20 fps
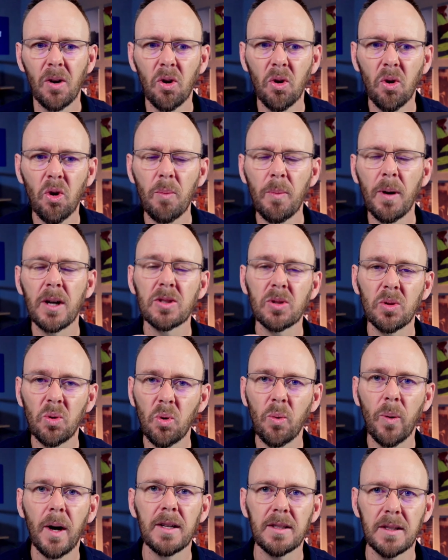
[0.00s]
almost
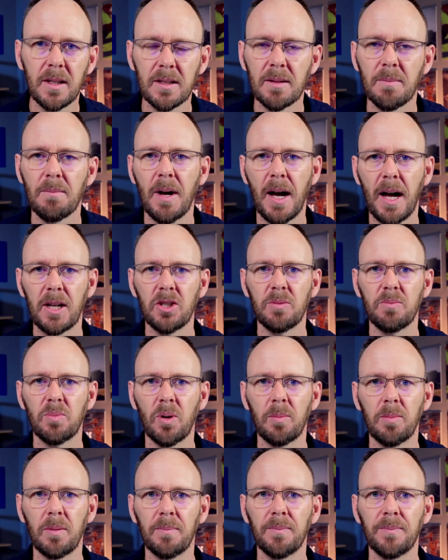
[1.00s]
always there's a margin
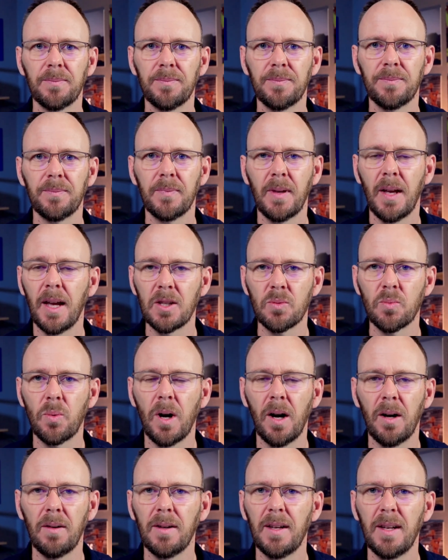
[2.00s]
problem as
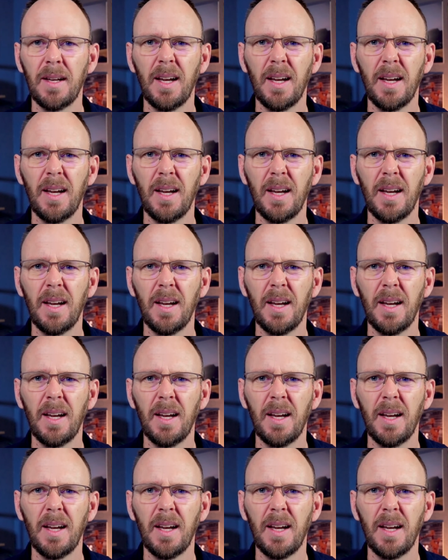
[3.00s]
well.